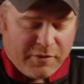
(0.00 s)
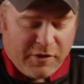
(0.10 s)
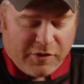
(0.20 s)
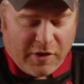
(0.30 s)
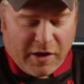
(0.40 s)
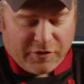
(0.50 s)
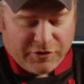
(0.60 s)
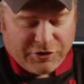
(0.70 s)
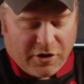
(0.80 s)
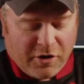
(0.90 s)
the
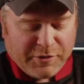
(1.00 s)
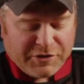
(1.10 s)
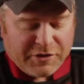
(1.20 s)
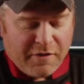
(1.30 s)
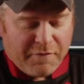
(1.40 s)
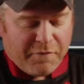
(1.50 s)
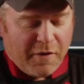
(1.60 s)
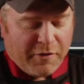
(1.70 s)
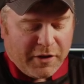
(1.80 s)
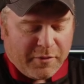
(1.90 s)
sausage always
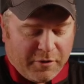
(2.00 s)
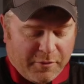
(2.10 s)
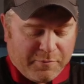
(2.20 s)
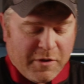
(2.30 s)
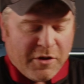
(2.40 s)
falling or